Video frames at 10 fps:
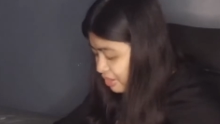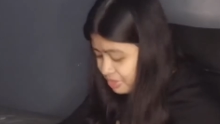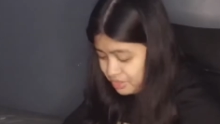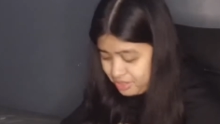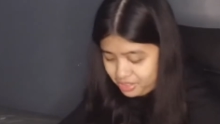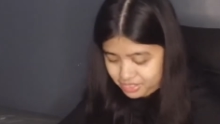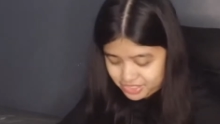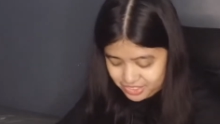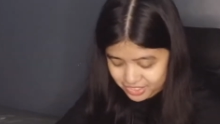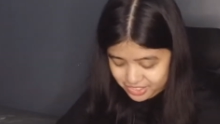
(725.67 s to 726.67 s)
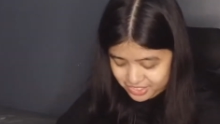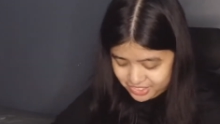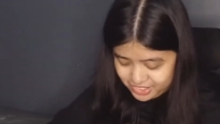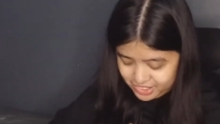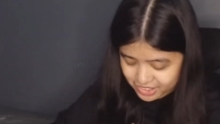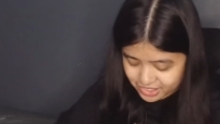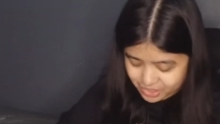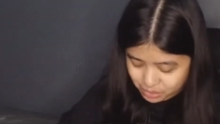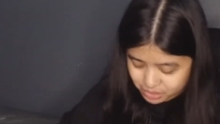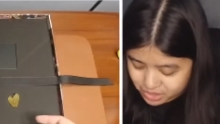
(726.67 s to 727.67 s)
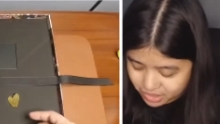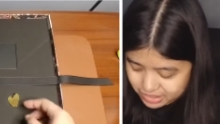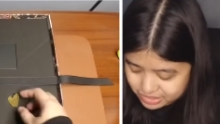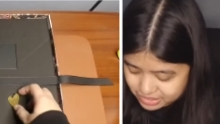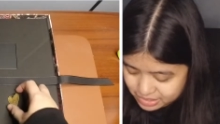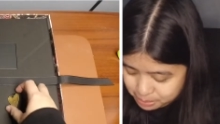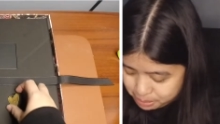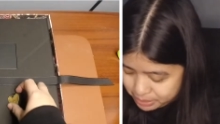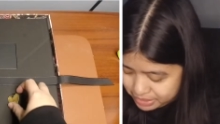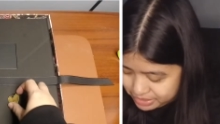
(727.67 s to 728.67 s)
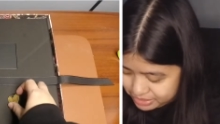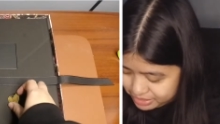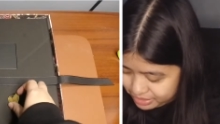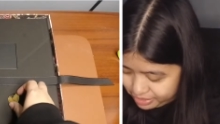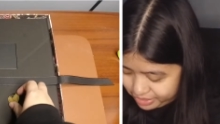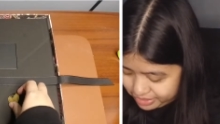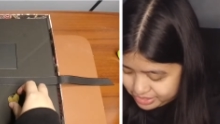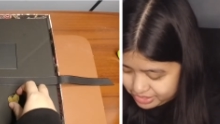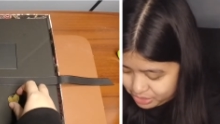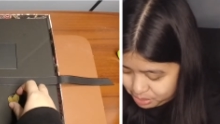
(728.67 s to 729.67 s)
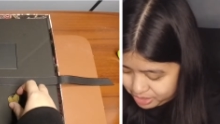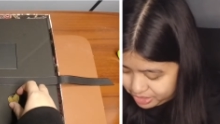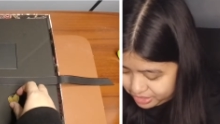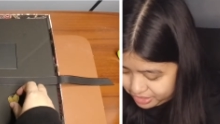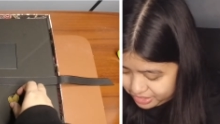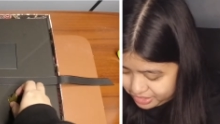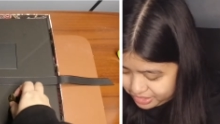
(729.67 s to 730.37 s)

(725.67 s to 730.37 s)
here with us. On the ground. Wow, much love, Rosé.